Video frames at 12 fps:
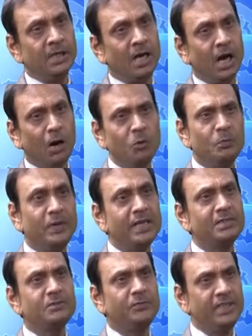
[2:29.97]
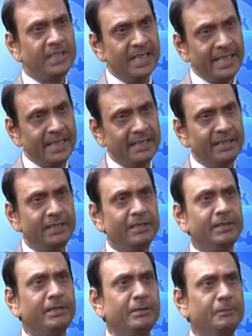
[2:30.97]
how best we can
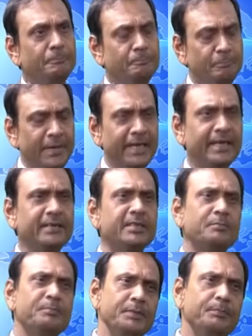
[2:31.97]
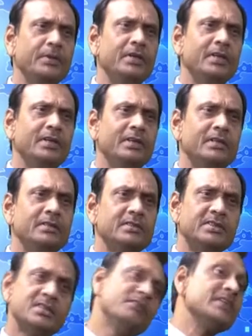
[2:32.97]
make the people
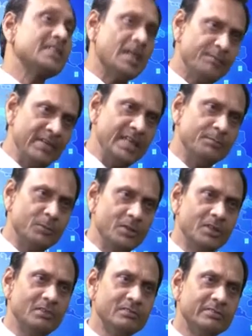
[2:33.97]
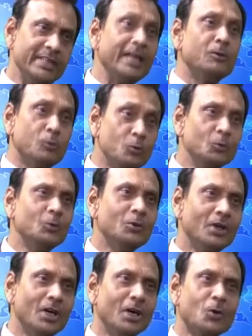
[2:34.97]
service available, that too
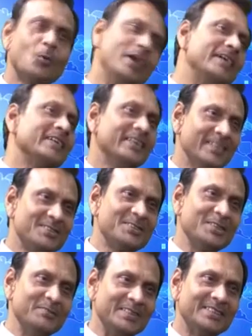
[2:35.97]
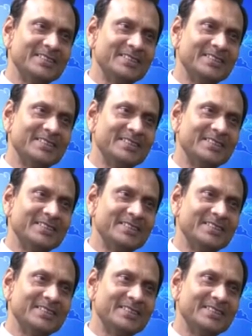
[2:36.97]
a quality health service.